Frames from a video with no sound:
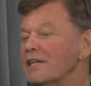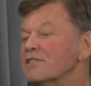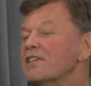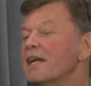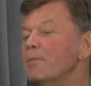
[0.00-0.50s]
to
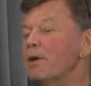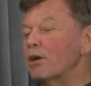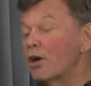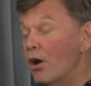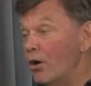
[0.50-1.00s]
set up a
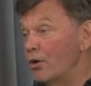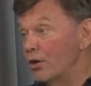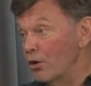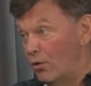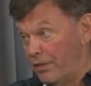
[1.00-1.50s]

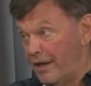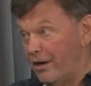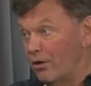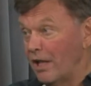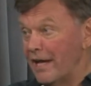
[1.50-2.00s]
garden on
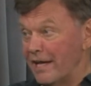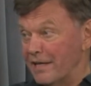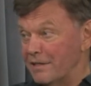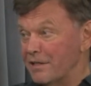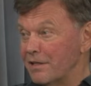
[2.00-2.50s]
their
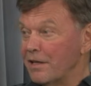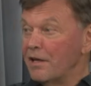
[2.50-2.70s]
land